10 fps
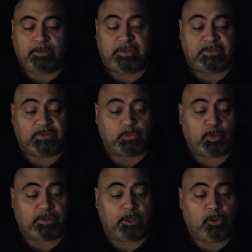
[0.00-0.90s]
This is
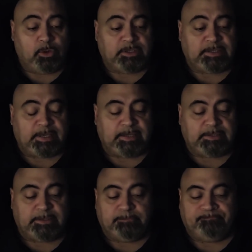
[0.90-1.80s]
what the Lord
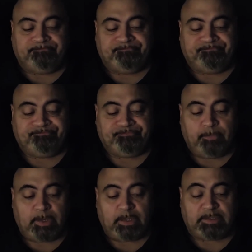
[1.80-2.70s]
says.
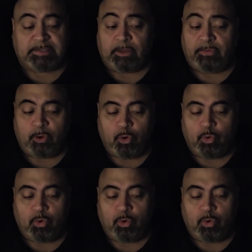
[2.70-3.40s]
Tell the whole